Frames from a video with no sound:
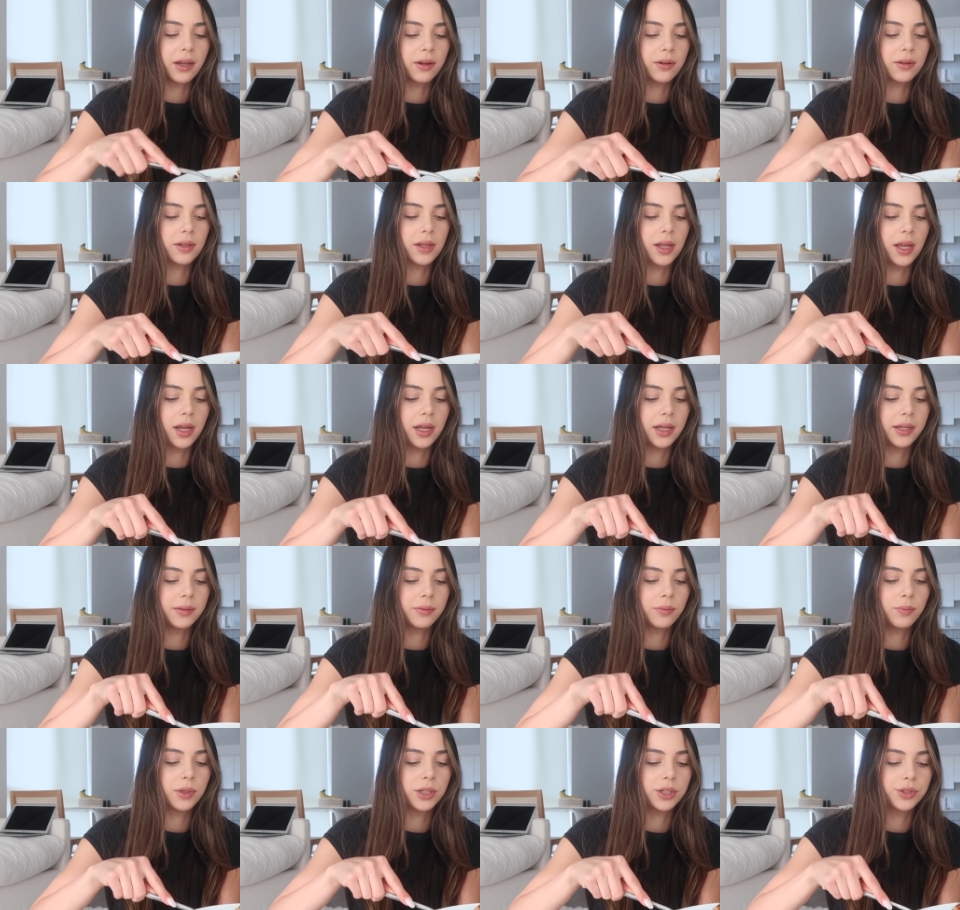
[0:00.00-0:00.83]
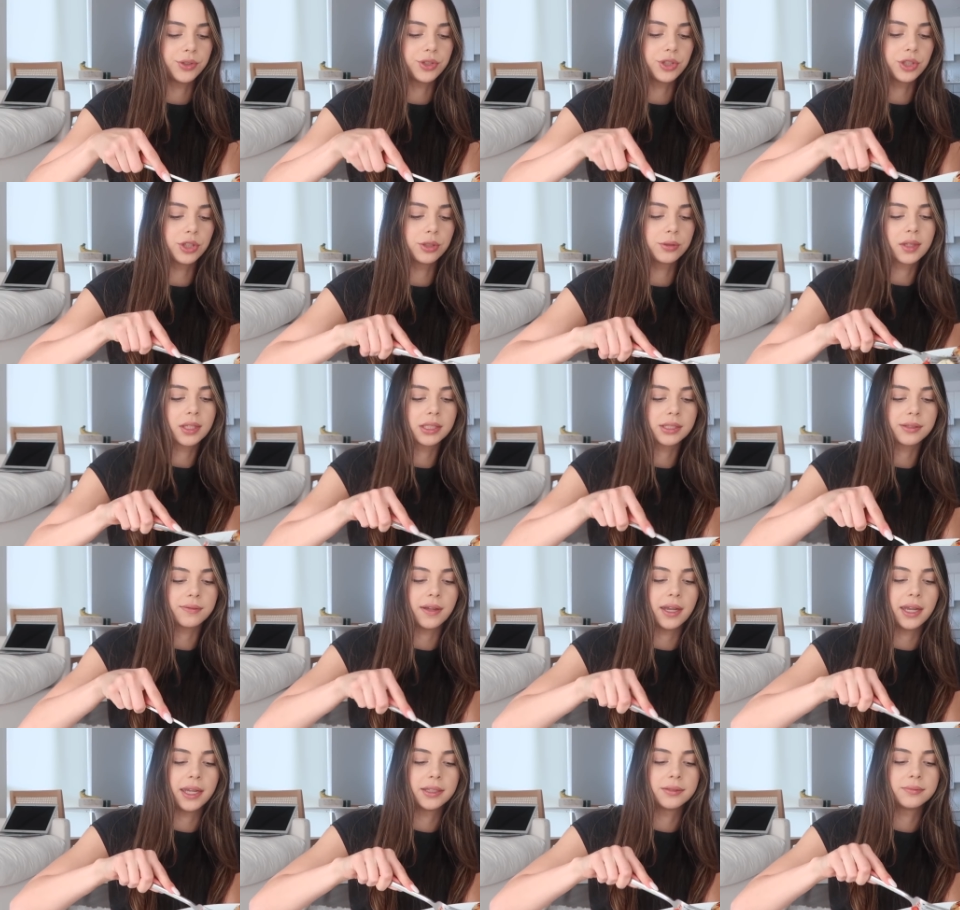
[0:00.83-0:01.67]
out a lot, which is
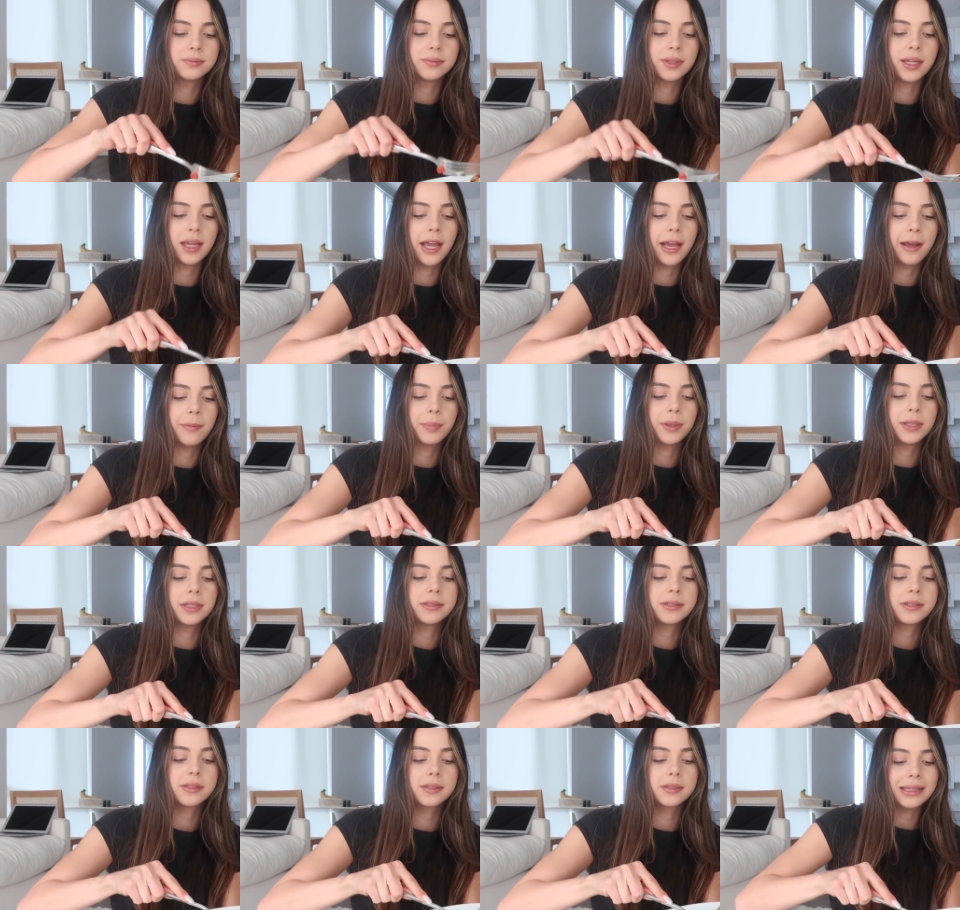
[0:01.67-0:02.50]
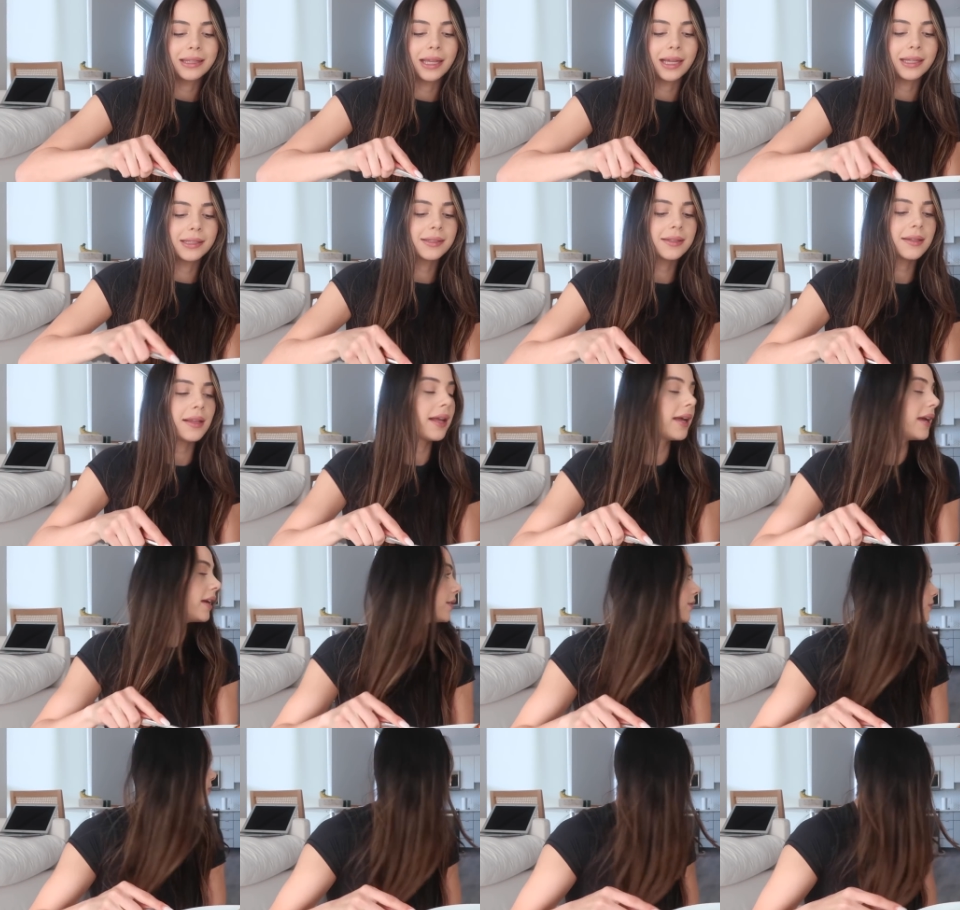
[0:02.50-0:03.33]
fine. It happens. That's
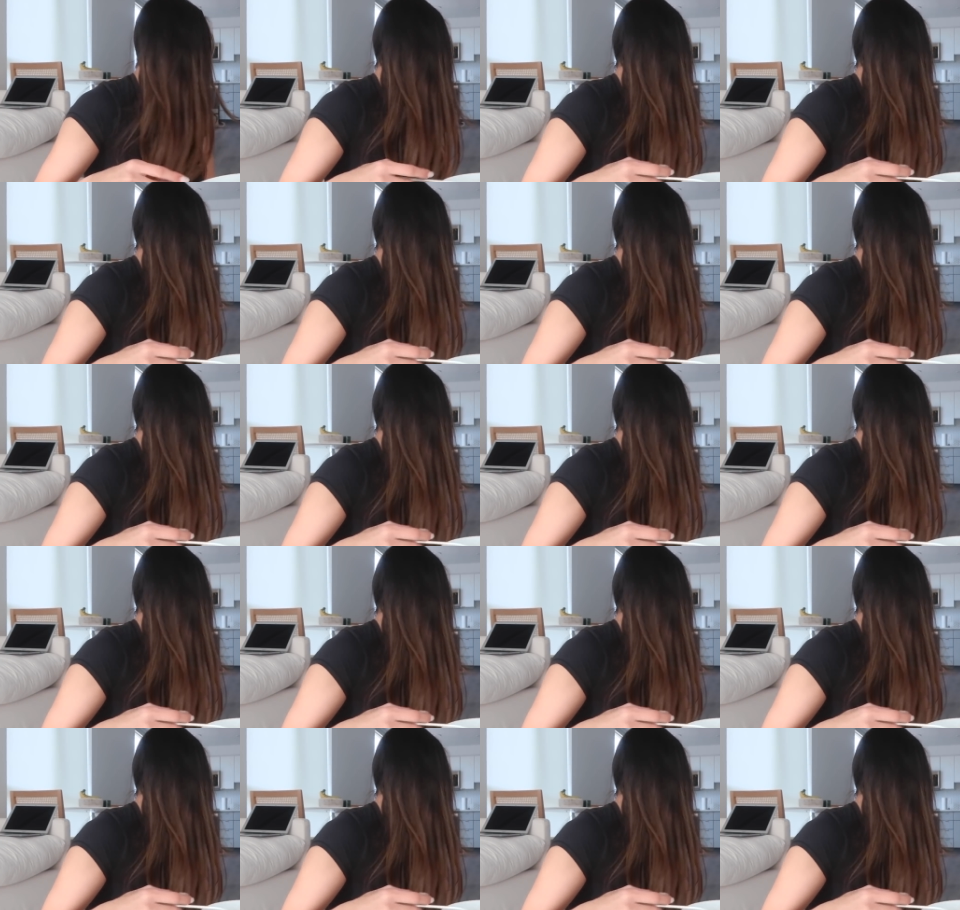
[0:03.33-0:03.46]
life.